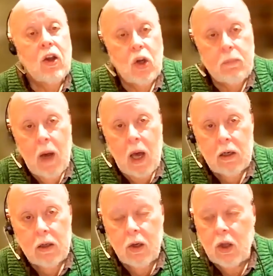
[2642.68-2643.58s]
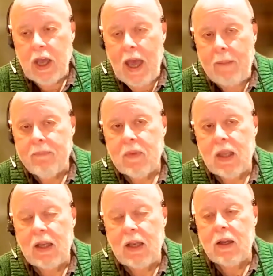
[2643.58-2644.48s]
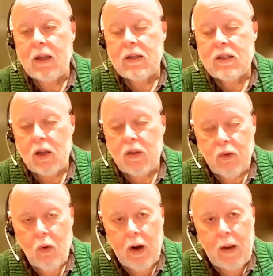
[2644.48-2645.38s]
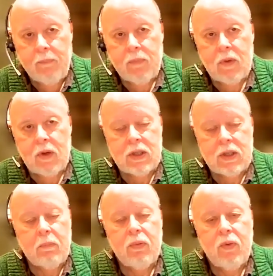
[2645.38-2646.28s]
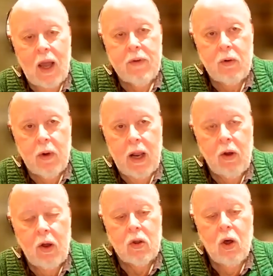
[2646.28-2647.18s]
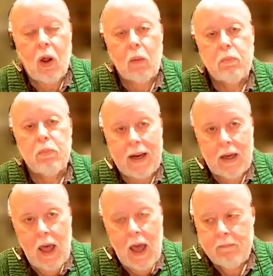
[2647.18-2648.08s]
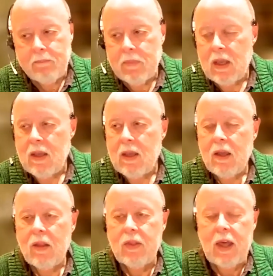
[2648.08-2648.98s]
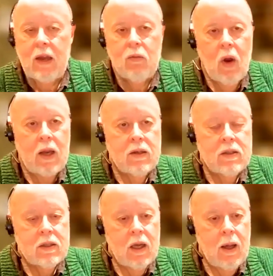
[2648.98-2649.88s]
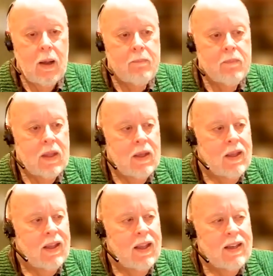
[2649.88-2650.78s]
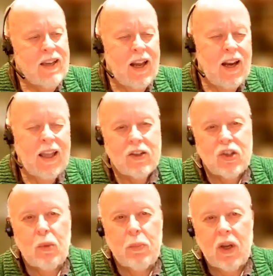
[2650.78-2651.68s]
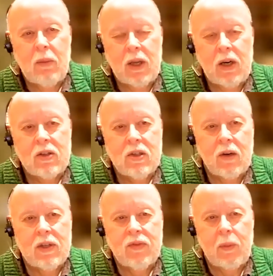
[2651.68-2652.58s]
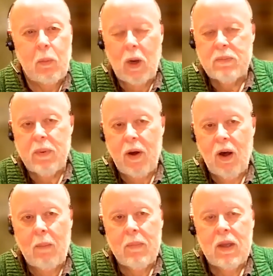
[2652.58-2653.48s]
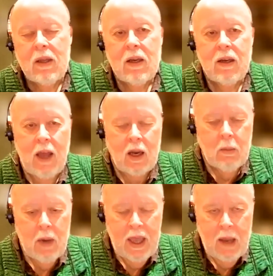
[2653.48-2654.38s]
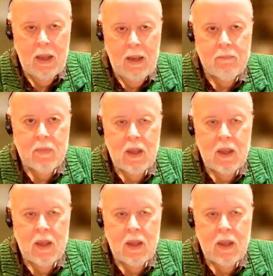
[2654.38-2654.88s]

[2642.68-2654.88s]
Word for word: Good model to look at in South Florida. There's a private railroad called Brightline that runs. Um, it's kind of like a super commuter service from West Palm down to Miami,